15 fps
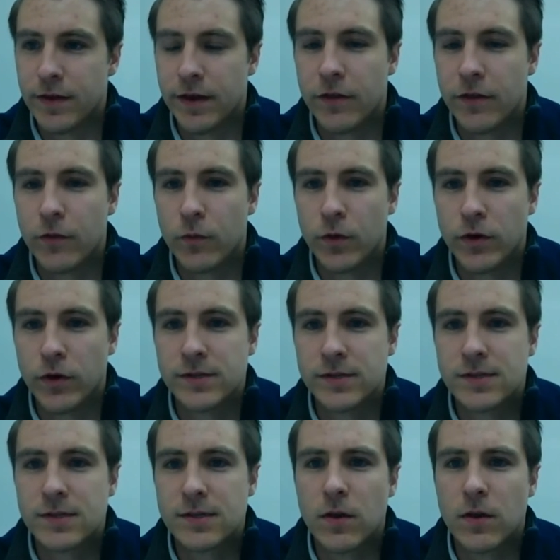In other
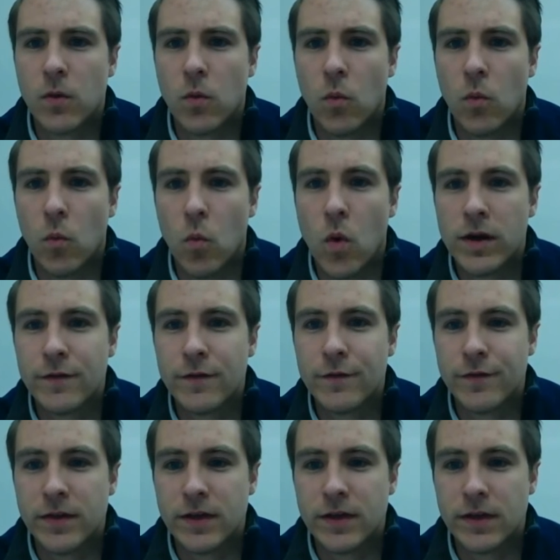words, one
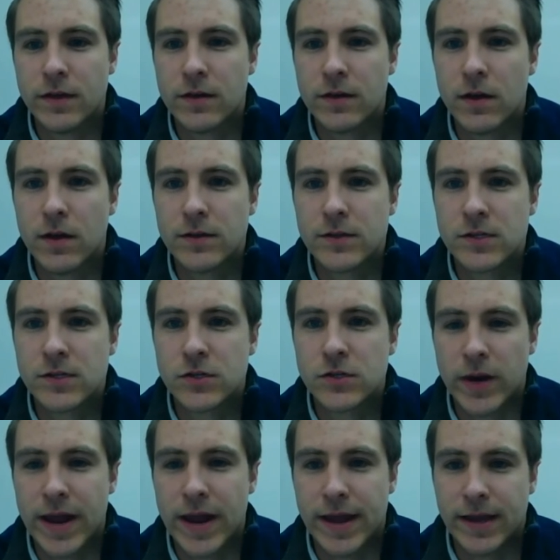of the
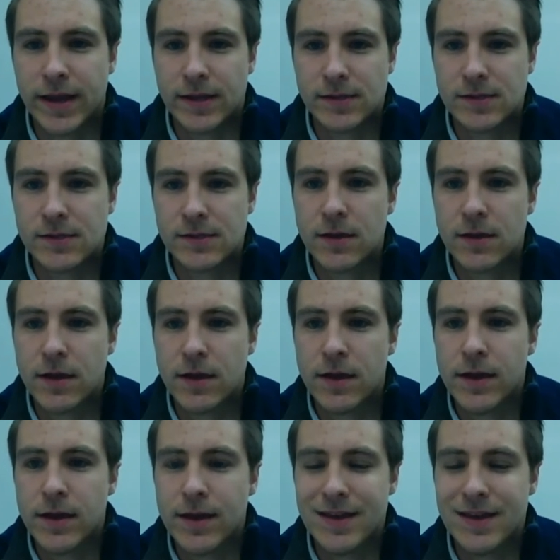strands
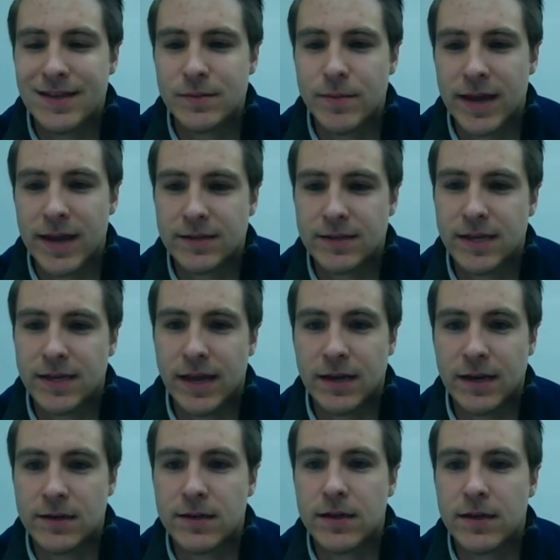is
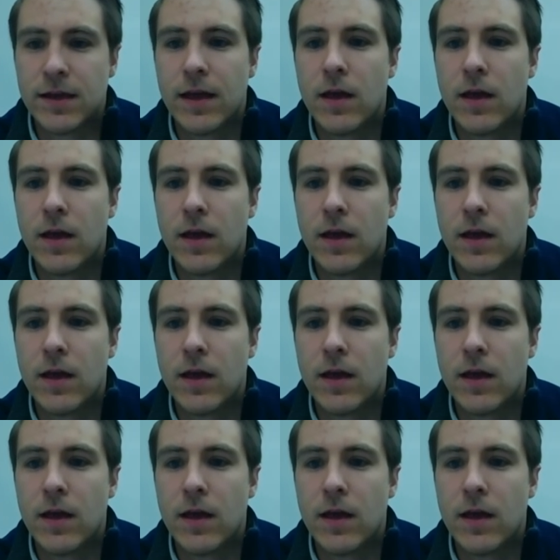maintained,